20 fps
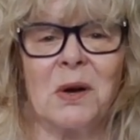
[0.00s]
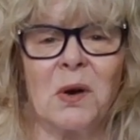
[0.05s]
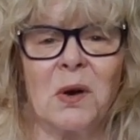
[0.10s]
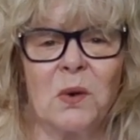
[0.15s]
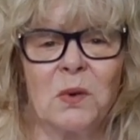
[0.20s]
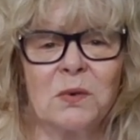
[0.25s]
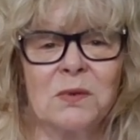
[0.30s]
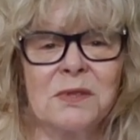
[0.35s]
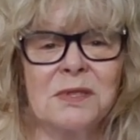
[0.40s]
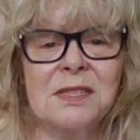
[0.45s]

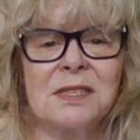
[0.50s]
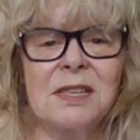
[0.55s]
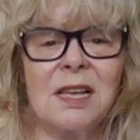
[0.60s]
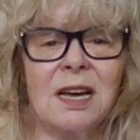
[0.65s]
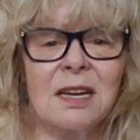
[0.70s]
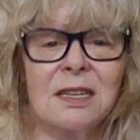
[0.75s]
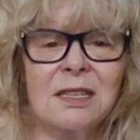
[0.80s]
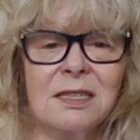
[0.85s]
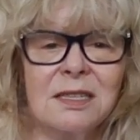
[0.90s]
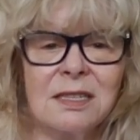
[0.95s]
own
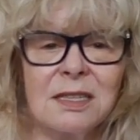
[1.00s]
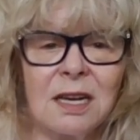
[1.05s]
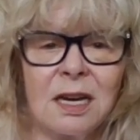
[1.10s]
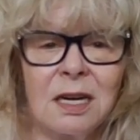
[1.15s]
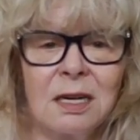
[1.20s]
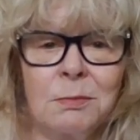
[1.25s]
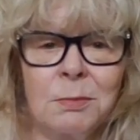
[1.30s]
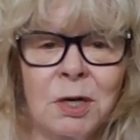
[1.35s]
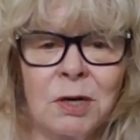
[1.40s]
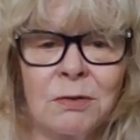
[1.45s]
second
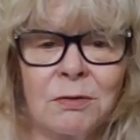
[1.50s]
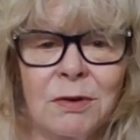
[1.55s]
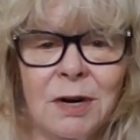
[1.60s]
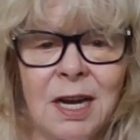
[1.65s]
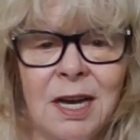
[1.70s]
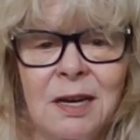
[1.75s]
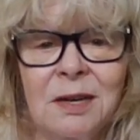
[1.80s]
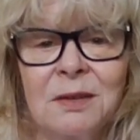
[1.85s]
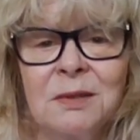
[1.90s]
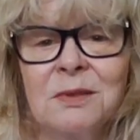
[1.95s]
time
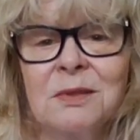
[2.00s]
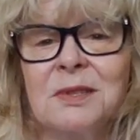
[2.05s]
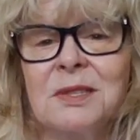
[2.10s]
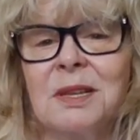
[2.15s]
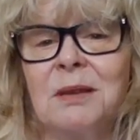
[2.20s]
around.